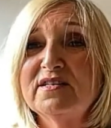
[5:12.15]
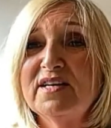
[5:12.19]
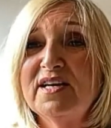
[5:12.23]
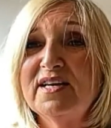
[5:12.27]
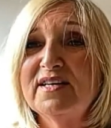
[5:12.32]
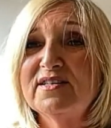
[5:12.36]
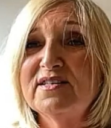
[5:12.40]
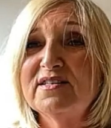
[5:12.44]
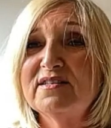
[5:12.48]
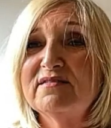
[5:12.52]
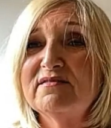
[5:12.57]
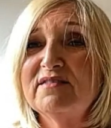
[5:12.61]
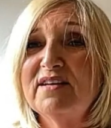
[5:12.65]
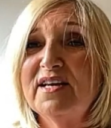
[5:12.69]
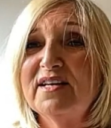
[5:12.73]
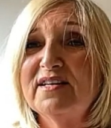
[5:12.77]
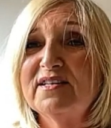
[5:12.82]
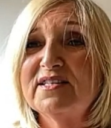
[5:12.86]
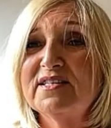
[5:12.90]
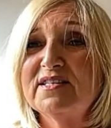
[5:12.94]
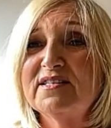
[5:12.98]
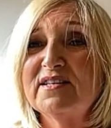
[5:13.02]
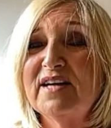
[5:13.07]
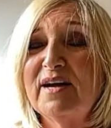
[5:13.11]

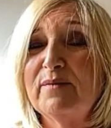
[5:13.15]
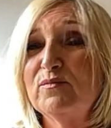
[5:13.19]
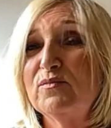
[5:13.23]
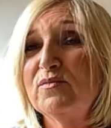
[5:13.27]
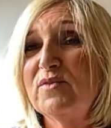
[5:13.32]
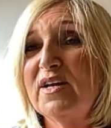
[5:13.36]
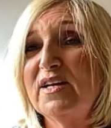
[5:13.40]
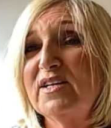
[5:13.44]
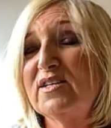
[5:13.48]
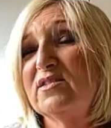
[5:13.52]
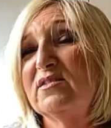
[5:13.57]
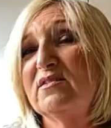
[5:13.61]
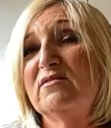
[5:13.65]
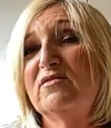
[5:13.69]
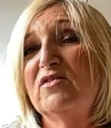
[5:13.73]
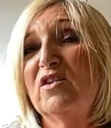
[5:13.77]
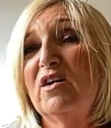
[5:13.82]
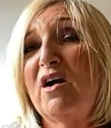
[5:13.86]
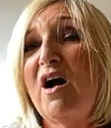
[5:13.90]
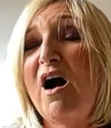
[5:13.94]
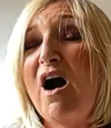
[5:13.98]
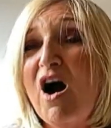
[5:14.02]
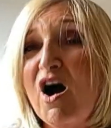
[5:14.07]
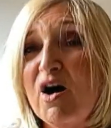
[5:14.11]
It's
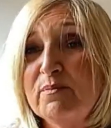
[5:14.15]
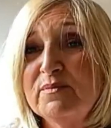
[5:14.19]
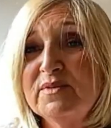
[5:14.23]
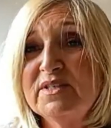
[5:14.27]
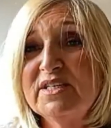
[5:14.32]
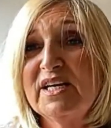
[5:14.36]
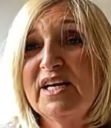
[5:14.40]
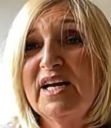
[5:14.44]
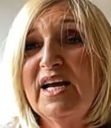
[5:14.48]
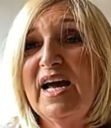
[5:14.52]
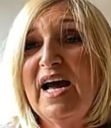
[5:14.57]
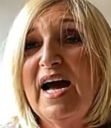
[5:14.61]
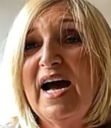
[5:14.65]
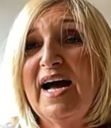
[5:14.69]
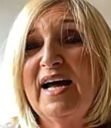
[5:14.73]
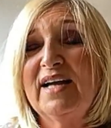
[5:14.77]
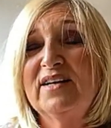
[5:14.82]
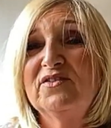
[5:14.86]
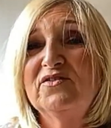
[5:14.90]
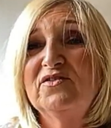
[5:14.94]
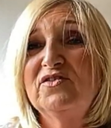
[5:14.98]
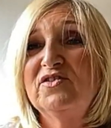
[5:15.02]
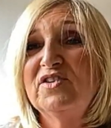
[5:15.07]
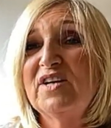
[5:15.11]
calmed it,
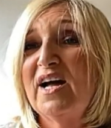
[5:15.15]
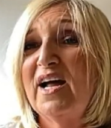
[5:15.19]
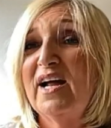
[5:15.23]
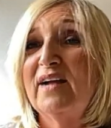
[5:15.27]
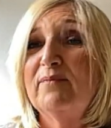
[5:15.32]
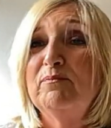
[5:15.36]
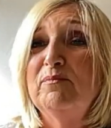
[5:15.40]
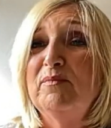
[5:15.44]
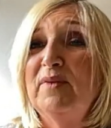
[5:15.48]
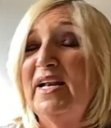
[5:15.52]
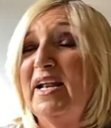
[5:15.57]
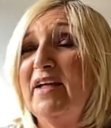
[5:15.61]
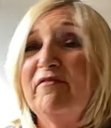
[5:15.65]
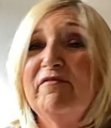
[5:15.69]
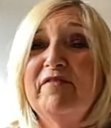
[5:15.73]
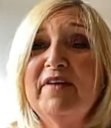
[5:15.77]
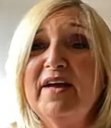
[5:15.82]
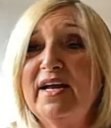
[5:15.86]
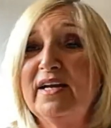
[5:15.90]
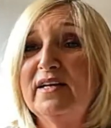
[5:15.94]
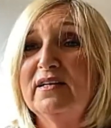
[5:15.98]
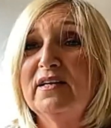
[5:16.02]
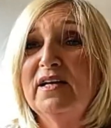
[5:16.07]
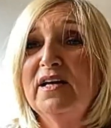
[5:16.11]
and I'm
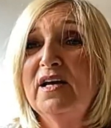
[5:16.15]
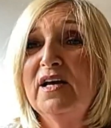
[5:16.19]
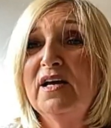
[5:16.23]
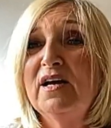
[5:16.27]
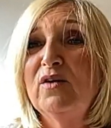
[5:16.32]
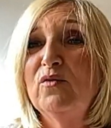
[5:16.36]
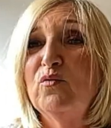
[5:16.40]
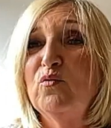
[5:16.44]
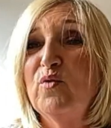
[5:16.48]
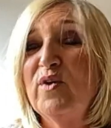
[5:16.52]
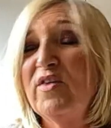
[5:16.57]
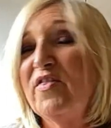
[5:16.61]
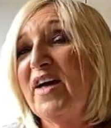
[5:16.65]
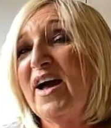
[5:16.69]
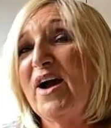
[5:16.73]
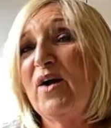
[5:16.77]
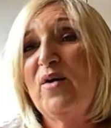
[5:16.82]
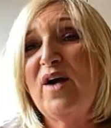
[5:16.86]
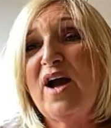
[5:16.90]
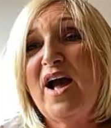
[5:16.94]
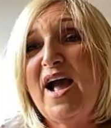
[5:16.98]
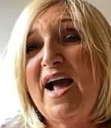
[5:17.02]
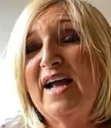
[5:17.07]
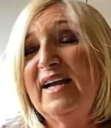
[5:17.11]
living without
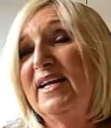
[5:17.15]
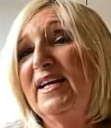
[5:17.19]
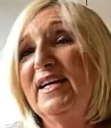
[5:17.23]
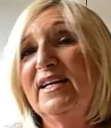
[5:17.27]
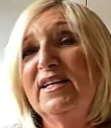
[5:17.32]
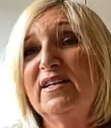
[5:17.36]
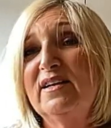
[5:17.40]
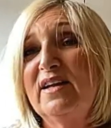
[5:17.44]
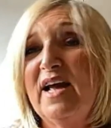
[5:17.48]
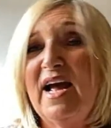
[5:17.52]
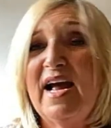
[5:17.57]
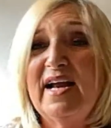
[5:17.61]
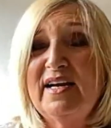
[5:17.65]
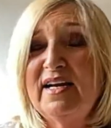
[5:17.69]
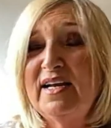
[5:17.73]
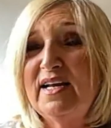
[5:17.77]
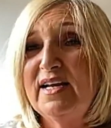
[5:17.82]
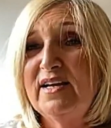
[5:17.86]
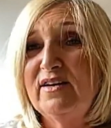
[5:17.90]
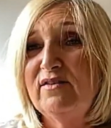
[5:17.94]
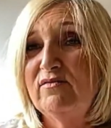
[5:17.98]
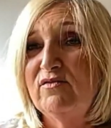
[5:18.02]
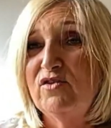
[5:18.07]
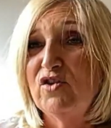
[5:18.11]

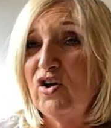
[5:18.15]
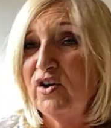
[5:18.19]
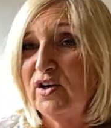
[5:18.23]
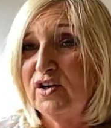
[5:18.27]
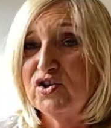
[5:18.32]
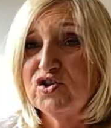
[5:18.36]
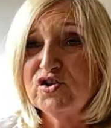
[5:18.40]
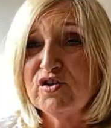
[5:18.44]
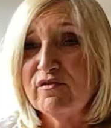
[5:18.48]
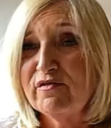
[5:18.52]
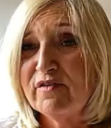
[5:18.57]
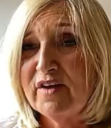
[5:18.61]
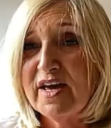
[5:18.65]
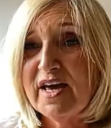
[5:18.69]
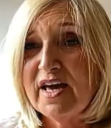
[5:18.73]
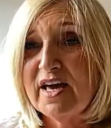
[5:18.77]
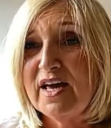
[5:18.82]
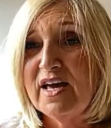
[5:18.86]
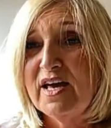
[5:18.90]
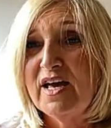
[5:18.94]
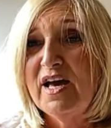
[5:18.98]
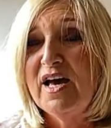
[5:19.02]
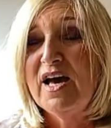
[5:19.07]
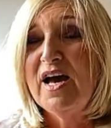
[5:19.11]
any knowledge of it.
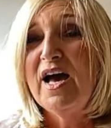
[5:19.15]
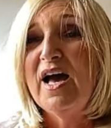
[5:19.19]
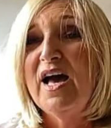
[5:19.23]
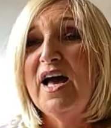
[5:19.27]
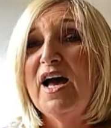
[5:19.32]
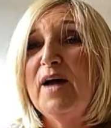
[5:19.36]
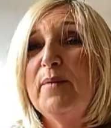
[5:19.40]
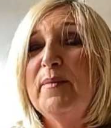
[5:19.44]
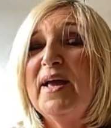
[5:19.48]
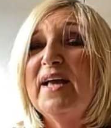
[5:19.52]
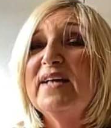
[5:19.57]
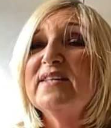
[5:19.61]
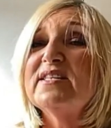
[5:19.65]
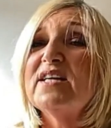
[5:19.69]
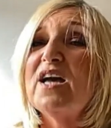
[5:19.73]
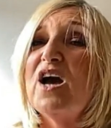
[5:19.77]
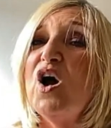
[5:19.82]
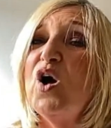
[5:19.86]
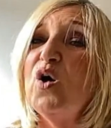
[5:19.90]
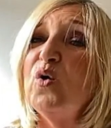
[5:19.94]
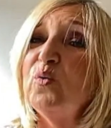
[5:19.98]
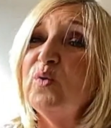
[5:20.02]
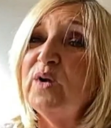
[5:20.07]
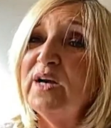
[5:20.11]
It's
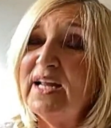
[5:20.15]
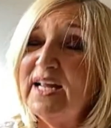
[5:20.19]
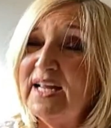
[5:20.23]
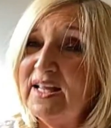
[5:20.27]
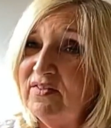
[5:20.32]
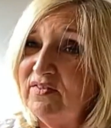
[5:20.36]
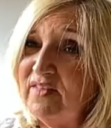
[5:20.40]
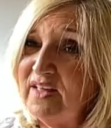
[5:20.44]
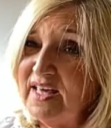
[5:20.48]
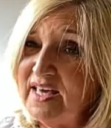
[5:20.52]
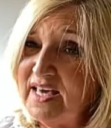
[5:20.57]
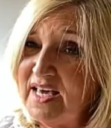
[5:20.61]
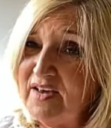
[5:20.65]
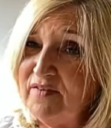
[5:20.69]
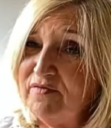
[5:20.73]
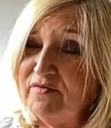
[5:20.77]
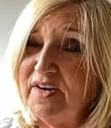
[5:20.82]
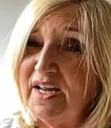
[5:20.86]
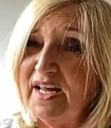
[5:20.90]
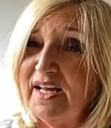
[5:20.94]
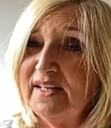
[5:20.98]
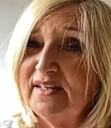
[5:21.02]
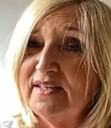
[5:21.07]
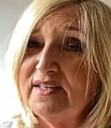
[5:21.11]
only in the
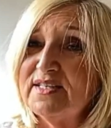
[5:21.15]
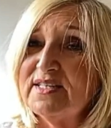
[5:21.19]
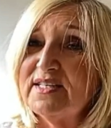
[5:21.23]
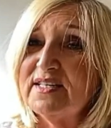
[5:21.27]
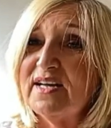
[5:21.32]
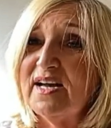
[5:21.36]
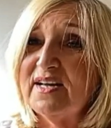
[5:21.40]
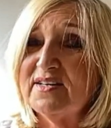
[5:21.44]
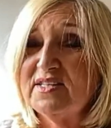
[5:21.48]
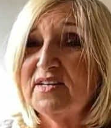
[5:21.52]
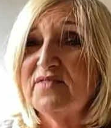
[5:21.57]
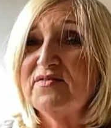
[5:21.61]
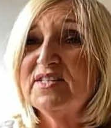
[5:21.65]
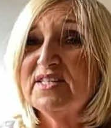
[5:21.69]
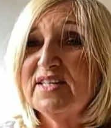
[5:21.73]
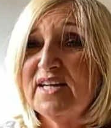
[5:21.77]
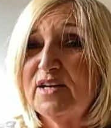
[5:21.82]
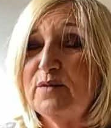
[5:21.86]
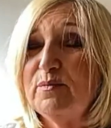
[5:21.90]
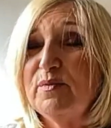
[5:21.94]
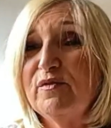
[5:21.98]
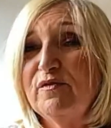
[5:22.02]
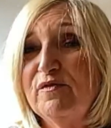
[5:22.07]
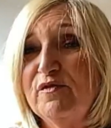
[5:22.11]
evenings, as I've
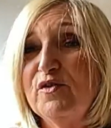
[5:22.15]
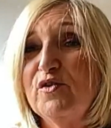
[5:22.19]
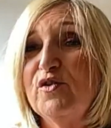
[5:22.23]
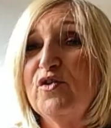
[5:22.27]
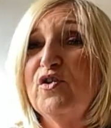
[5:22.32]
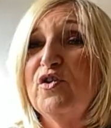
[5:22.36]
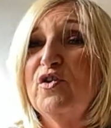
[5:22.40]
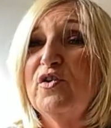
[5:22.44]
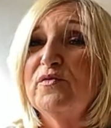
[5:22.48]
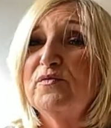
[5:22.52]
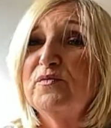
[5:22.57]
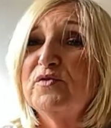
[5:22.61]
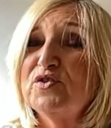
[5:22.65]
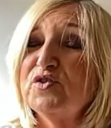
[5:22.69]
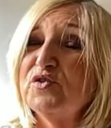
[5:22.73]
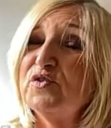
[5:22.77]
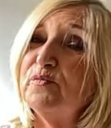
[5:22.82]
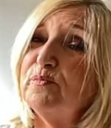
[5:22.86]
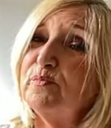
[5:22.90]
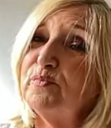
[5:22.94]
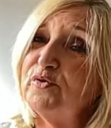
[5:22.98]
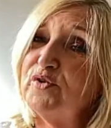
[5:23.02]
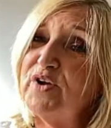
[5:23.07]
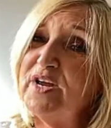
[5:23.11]
said before, sort of
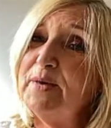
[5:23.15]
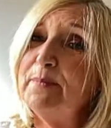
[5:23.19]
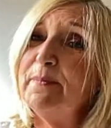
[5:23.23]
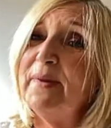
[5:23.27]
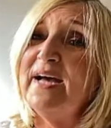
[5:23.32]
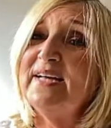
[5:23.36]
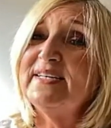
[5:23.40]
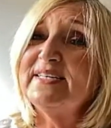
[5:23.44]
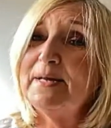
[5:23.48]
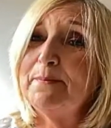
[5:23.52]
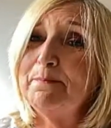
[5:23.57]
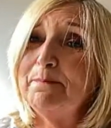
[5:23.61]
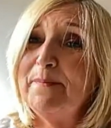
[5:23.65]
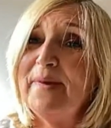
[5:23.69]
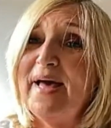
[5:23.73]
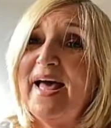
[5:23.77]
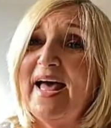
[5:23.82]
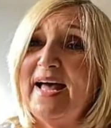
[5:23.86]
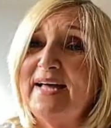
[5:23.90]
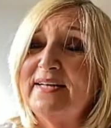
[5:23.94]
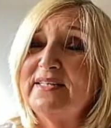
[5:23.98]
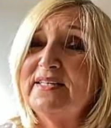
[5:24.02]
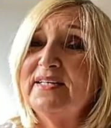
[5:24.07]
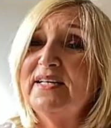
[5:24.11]
pre-bed and
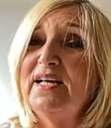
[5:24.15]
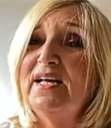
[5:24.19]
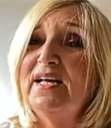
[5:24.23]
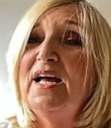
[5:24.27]
bed.